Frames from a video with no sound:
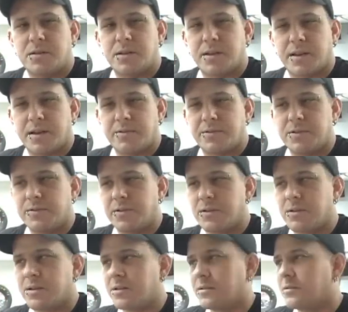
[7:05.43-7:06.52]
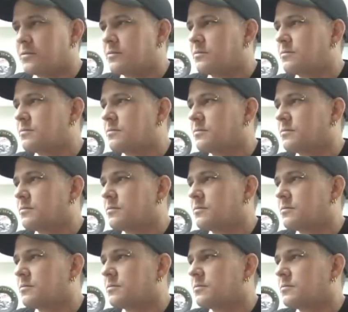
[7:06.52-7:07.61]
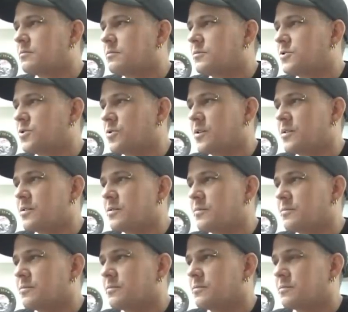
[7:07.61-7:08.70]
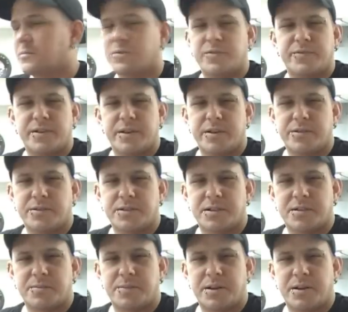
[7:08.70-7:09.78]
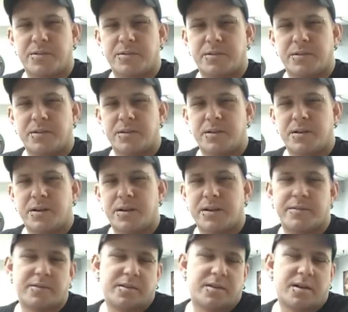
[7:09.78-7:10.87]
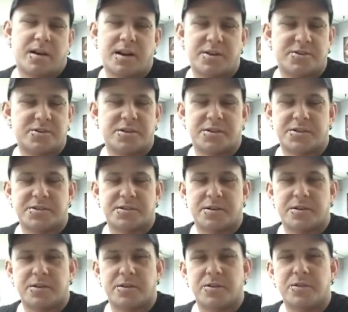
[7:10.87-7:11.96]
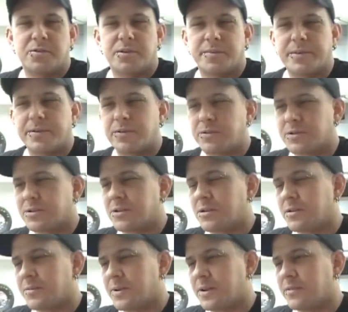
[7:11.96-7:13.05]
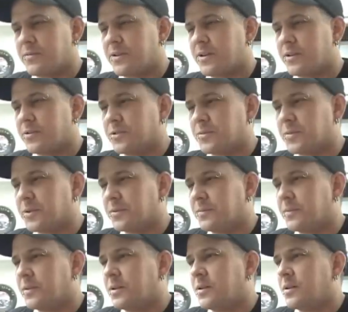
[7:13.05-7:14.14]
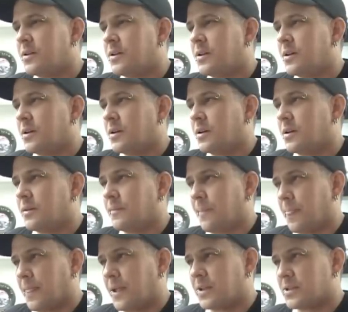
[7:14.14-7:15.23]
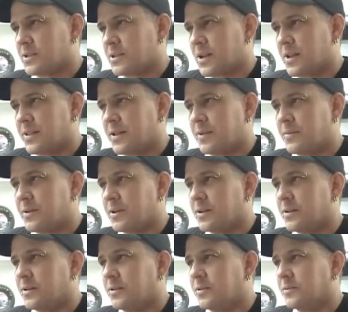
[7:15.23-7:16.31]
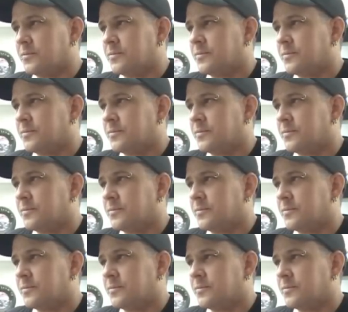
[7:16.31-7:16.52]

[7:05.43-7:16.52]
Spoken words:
Like after you've already joined and put videos up now? I never thought. I should have just started a new one before I started making videos, but I guess it's not that big a deal.